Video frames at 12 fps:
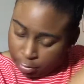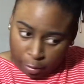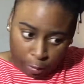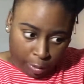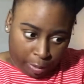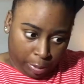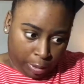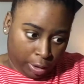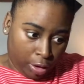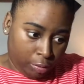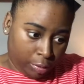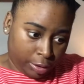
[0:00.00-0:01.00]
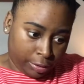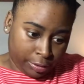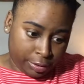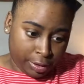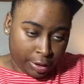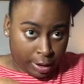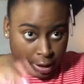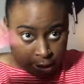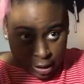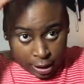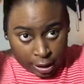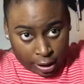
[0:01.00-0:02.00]
but with Paloma
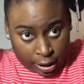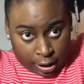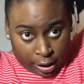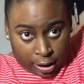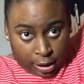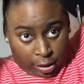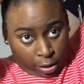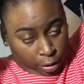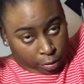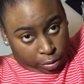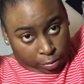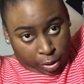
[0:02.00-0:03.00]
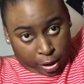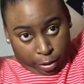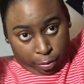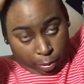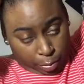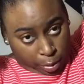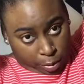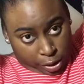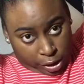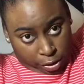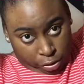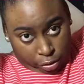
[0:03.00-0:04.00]
you know sometimes with
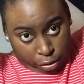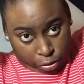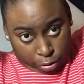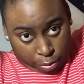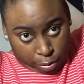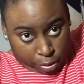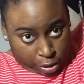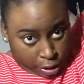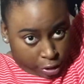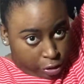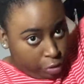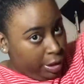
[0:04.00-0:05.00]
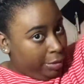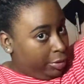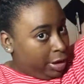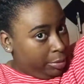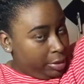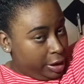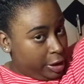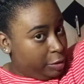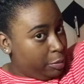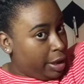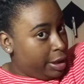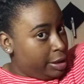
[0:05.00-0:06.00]
ponytails drawstring ponytails you have limited
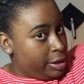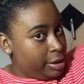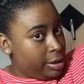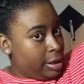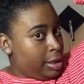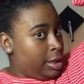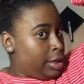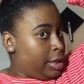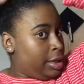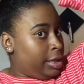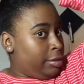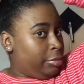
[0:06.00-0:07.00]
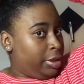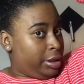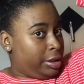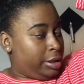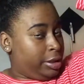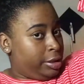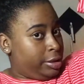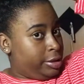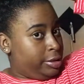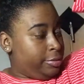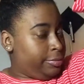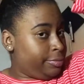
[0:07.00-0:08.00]
space
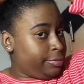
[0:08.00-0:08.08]
because